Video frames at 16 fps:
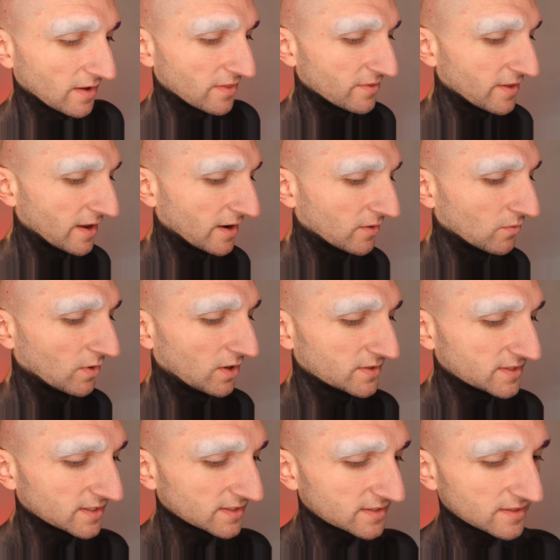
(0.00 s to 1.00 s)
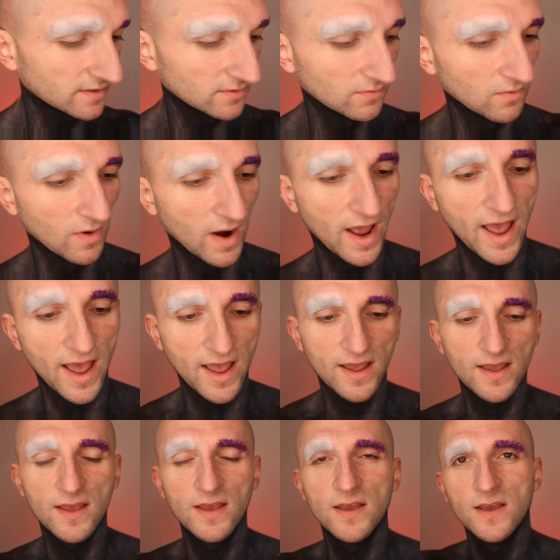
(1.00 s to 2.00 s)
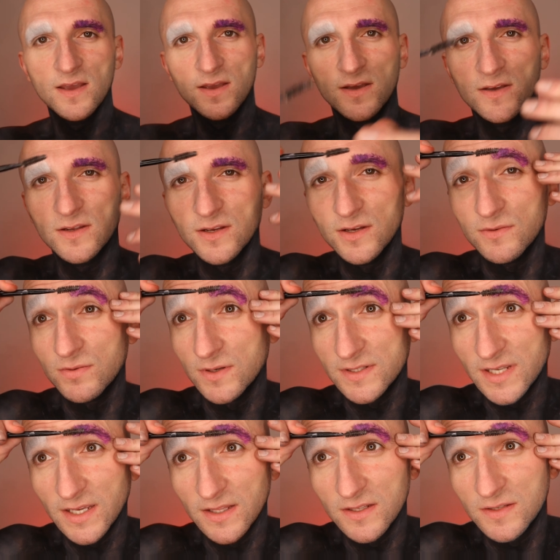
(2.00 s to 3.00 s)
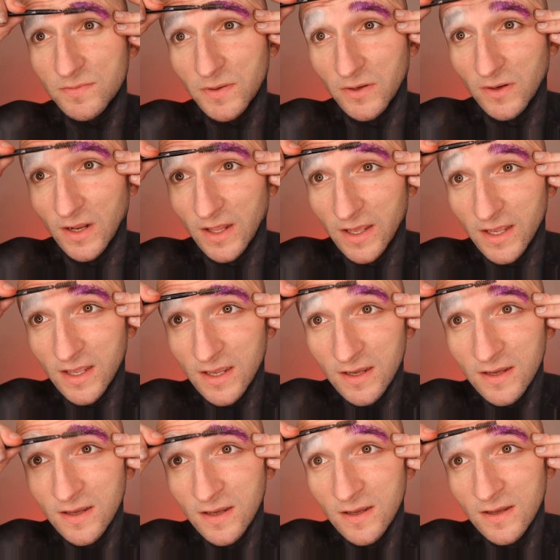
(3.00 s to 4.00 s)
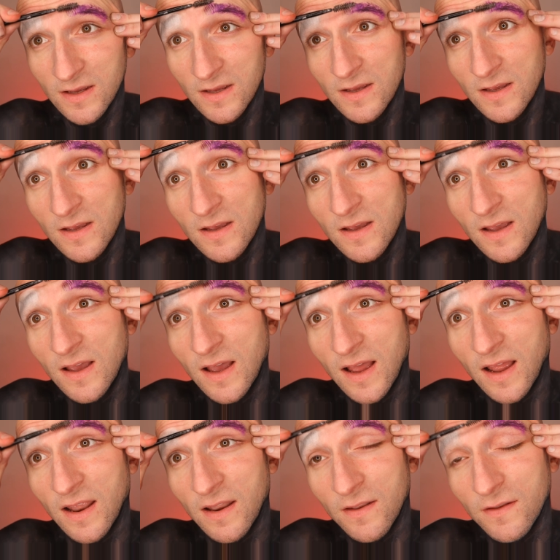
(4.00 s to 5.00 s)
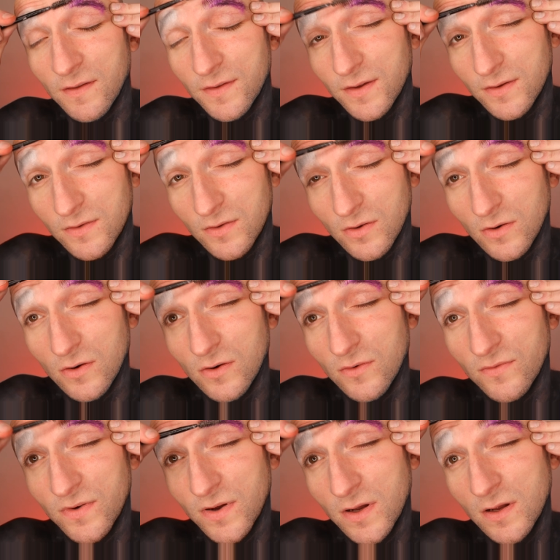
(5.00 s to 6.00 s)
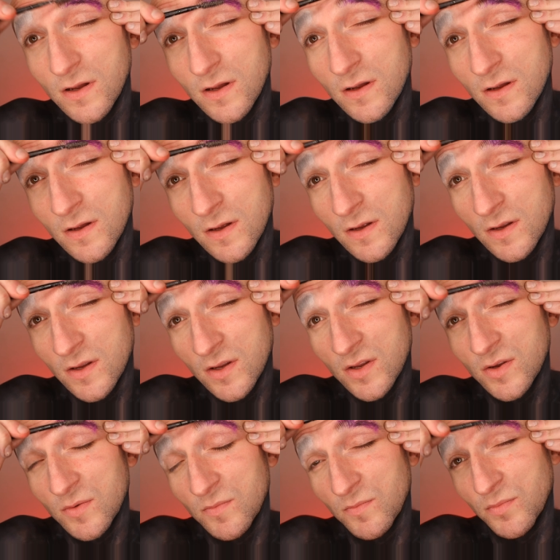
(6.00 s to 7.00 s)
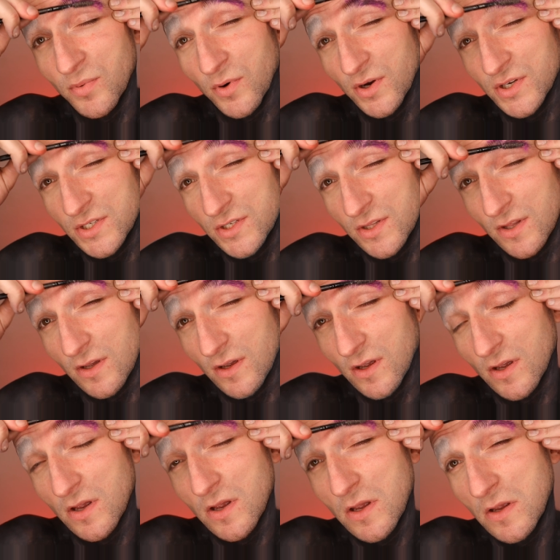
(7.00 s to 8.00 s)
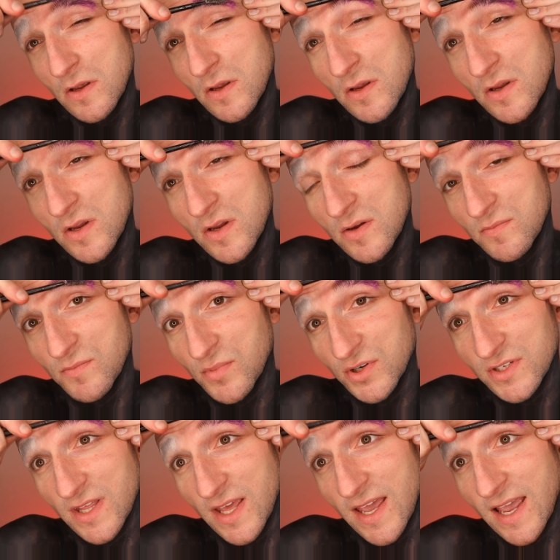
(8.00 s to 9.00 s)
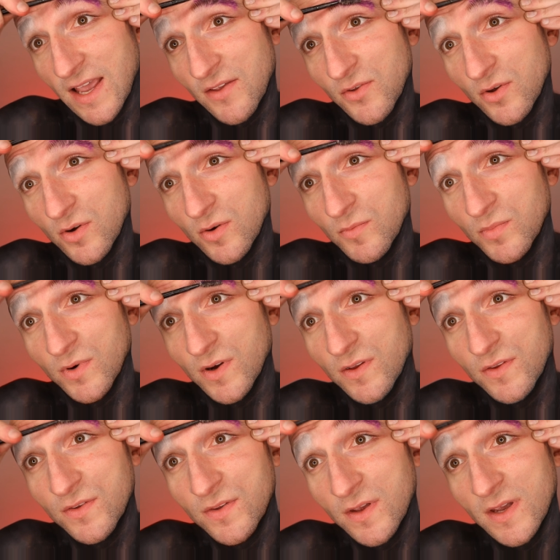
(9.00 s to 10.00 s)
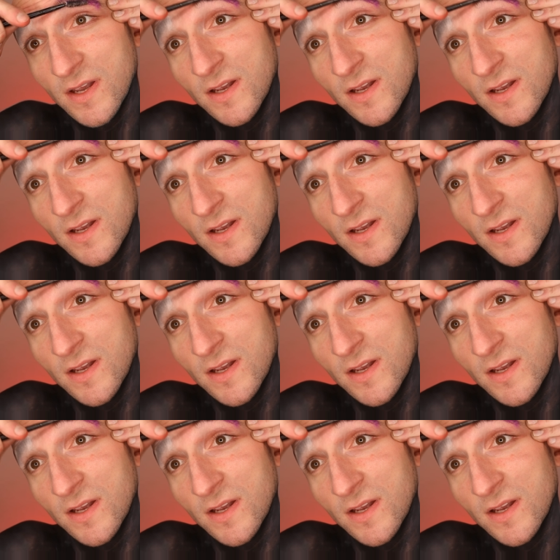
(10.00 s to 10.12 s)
and then whilst it's still wet, you just want to take the spoolie and sort of brush the hairs upwards.